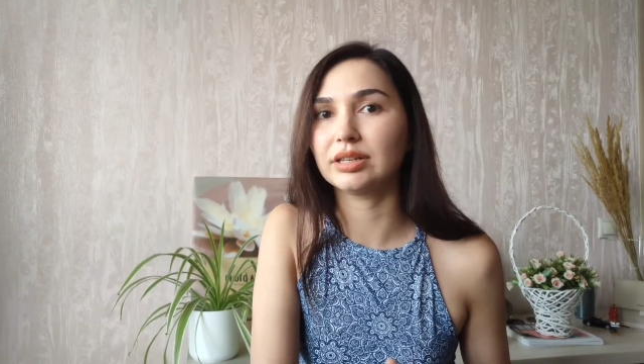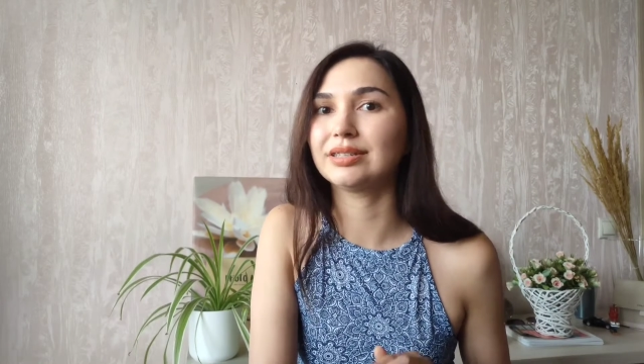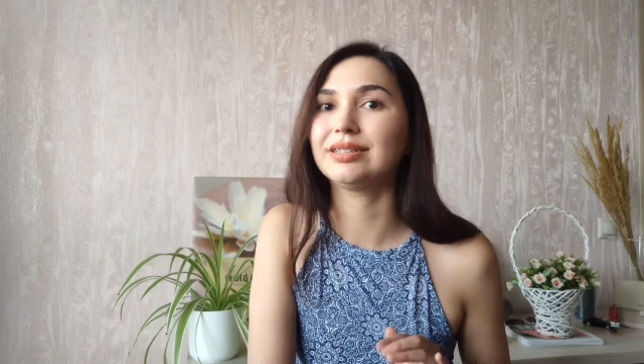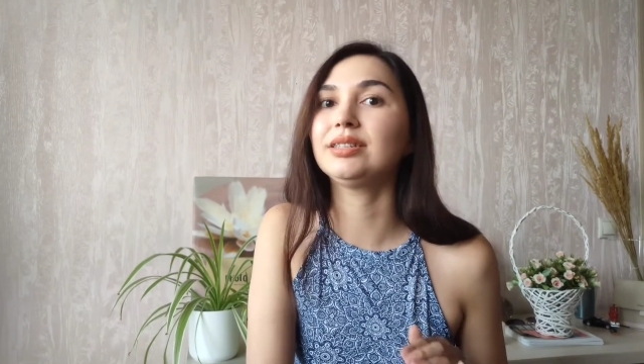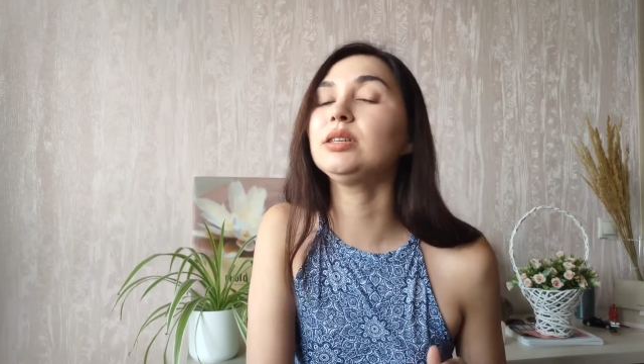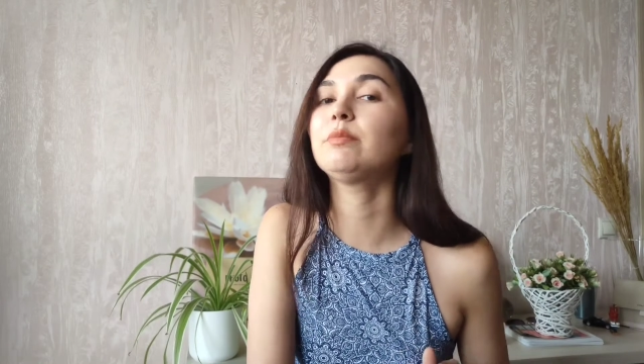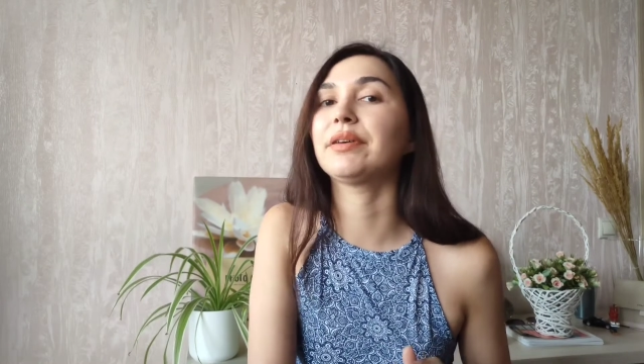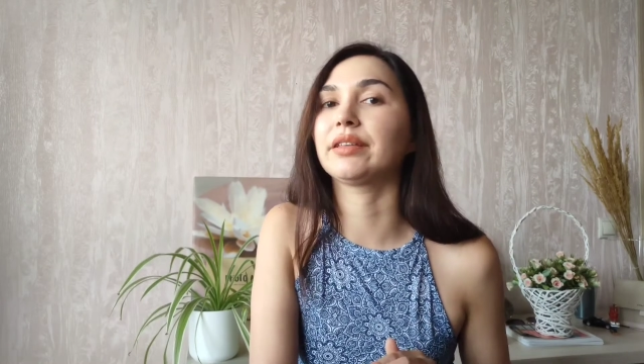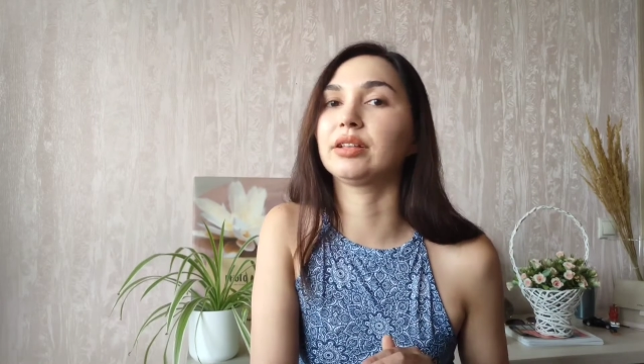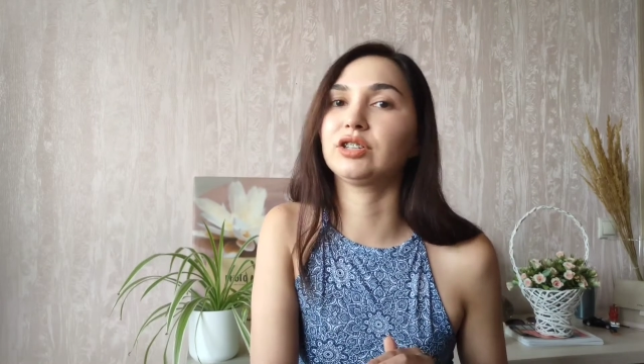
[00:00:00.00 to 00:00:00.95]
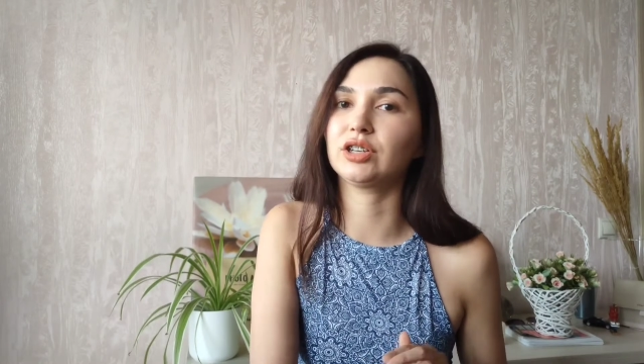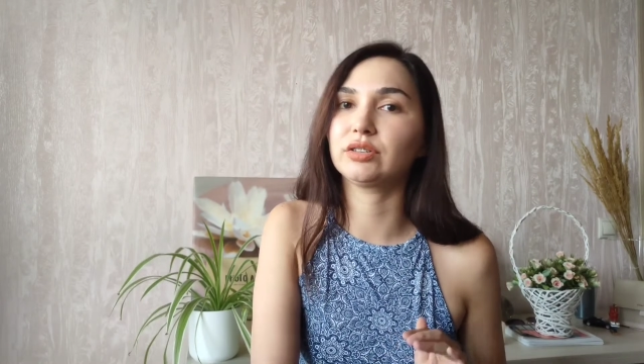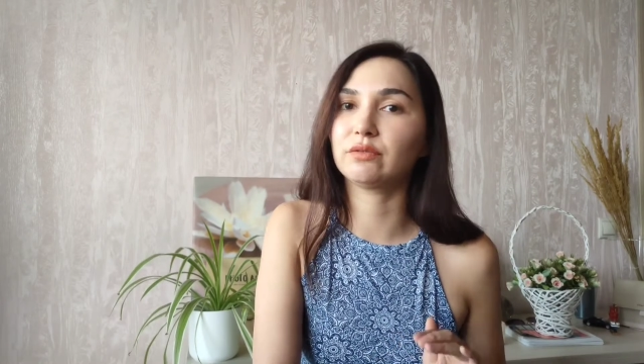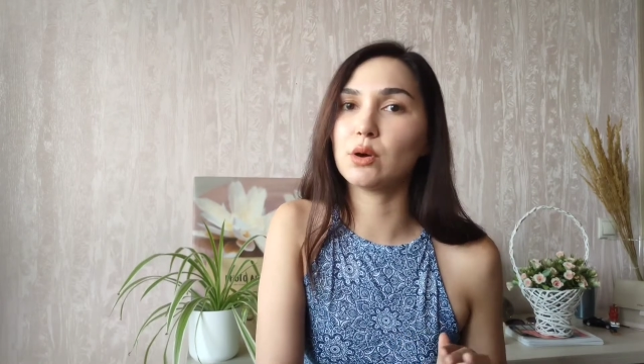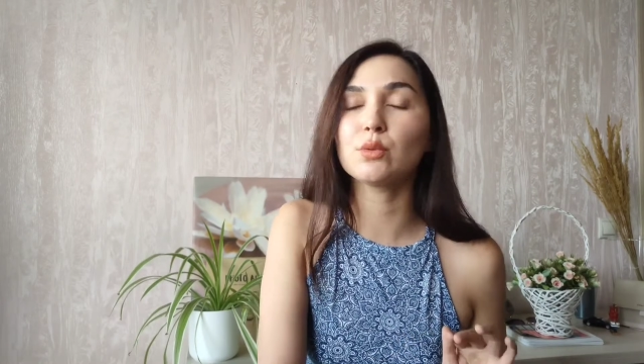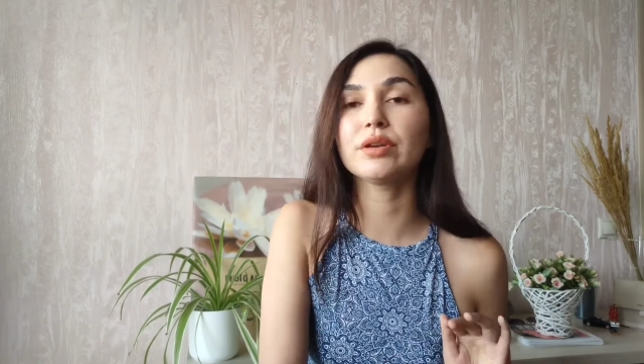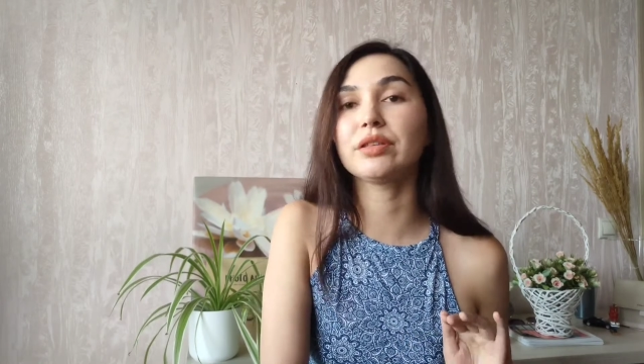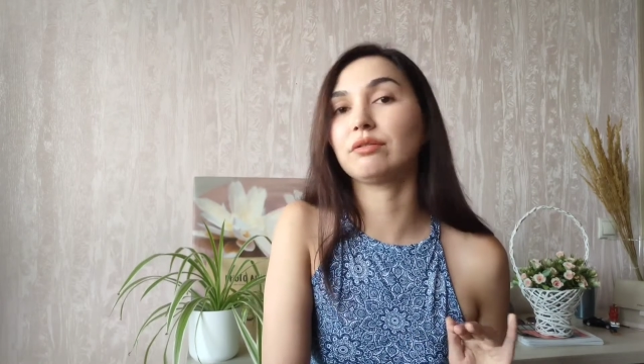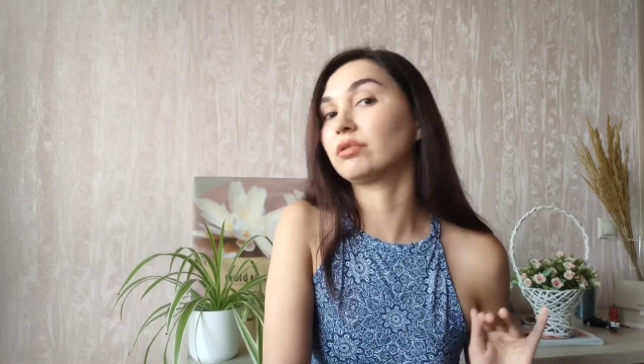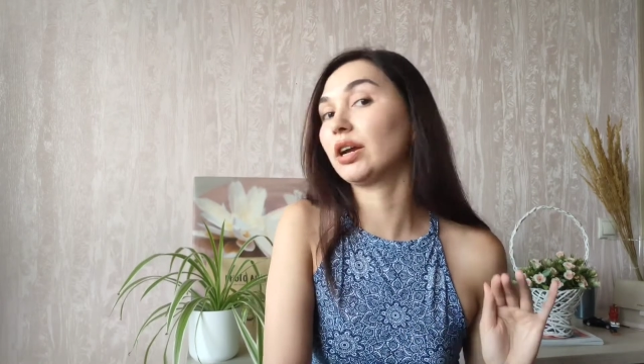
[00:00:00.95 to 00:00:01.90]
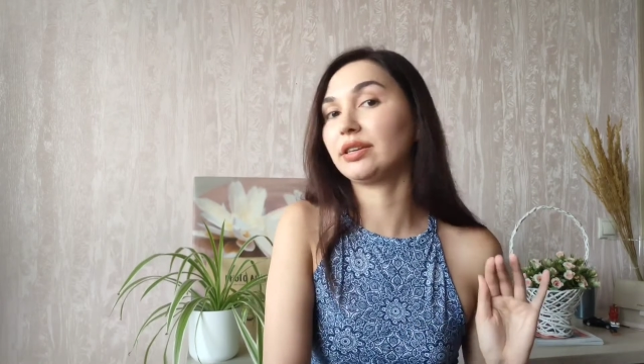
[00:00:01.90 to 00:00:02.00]
is deeper than just following
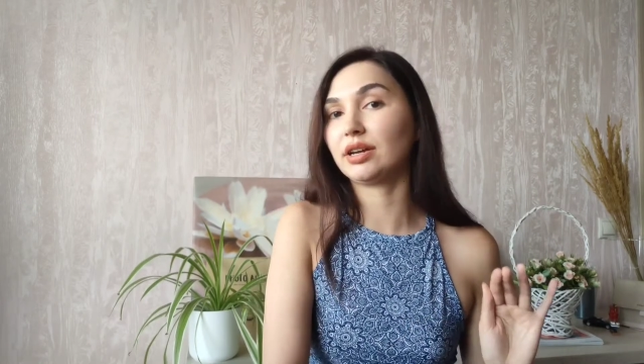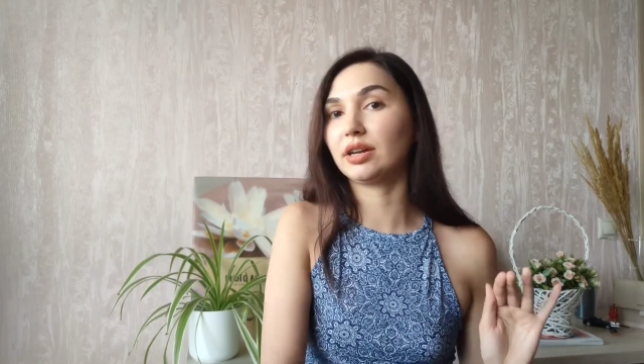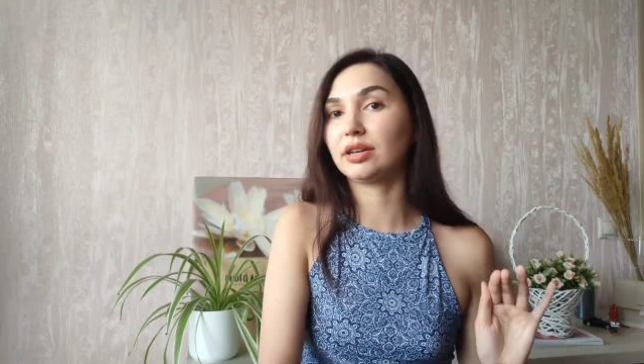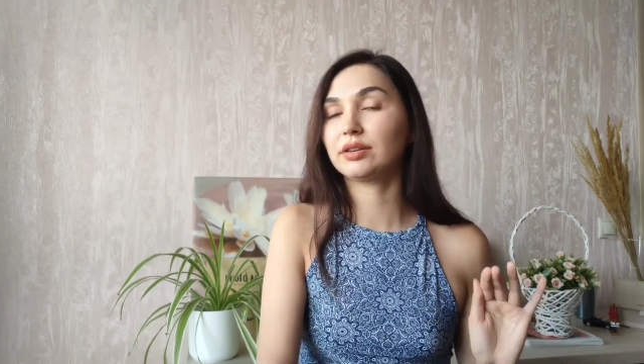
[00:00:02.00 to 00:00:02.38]
the right diet.